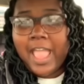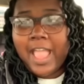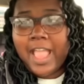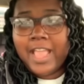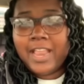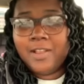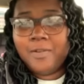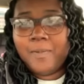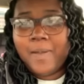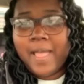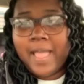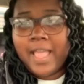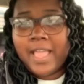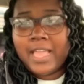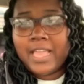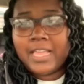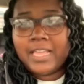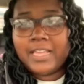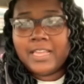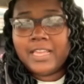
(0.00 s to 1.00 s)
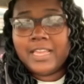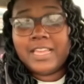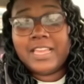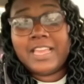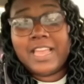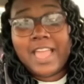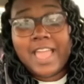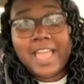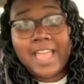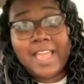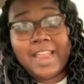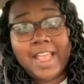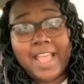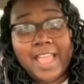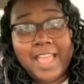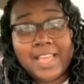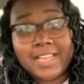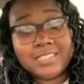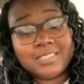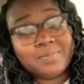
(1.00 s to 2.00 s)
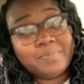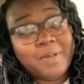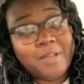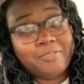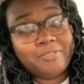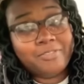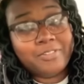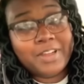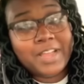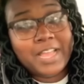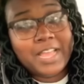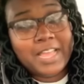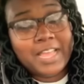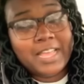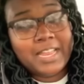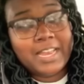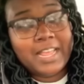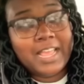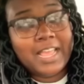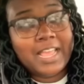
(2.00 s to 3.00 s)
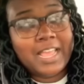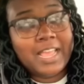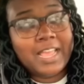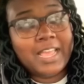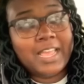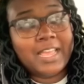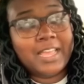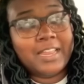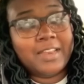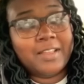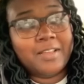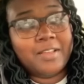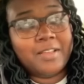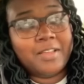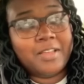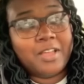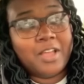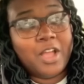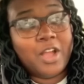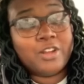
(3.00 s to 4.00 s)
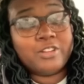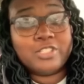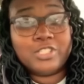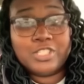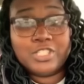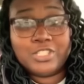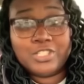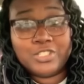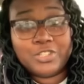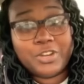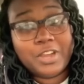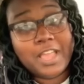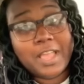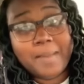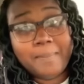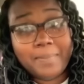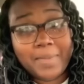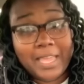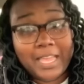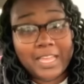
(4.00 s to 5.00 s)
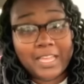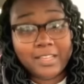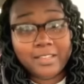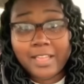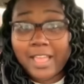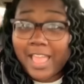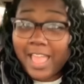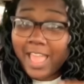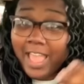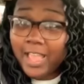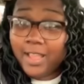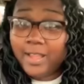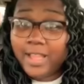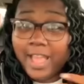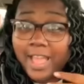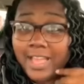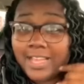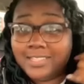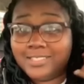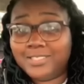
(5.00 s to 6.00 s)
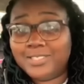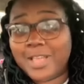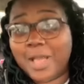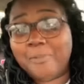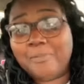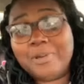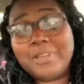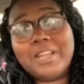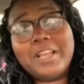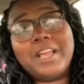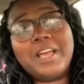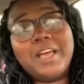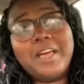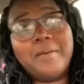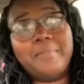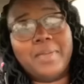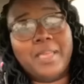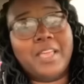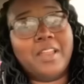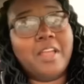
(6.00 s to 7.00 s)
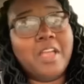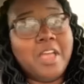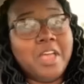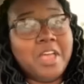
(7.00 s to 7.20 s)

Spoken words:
Anyway, he had asked my friend and her sister and me, hey guys, y'all want to come and